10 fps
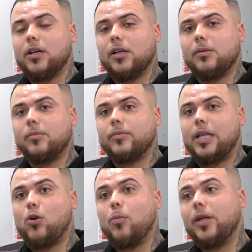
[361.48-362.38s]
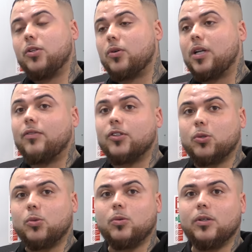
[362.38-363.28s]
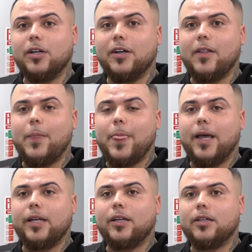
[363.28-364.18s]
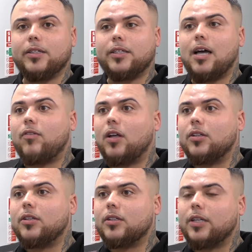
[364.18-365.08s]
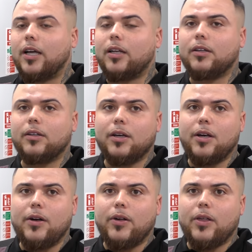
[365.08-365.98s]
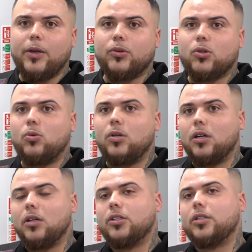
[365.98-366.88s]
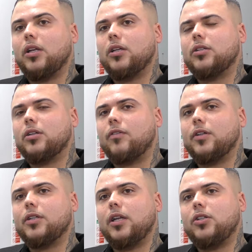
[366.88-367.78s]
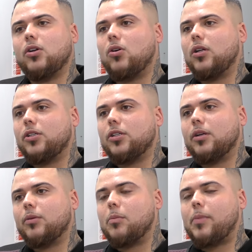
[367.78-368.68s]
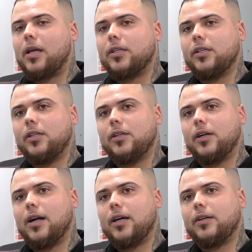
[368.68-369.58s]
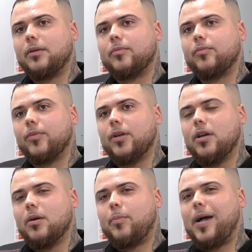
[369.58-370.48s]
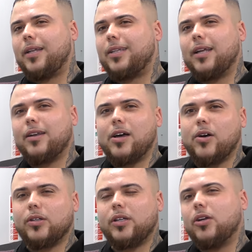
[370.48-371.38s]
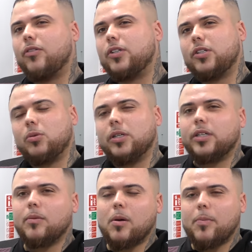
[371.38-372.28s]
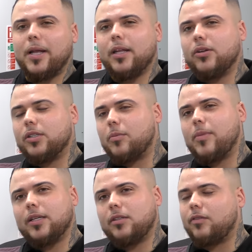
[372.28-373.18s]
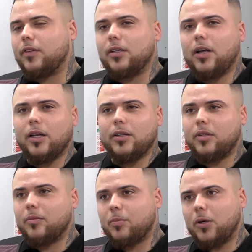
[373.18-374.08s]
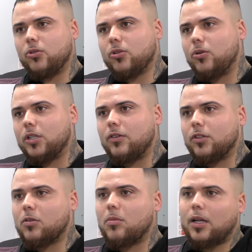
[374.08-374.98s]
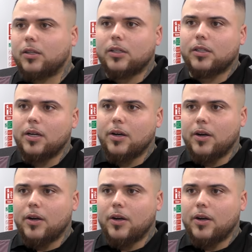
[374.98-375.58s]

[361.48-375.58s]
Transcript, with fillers: Um, they got me into another school in uh, South London, and it was called uh, I think Salesian College. It was in Battersea, and um, back then like, I don't know if it's still the same now. But back then there was a massive thing like postcode areas from London.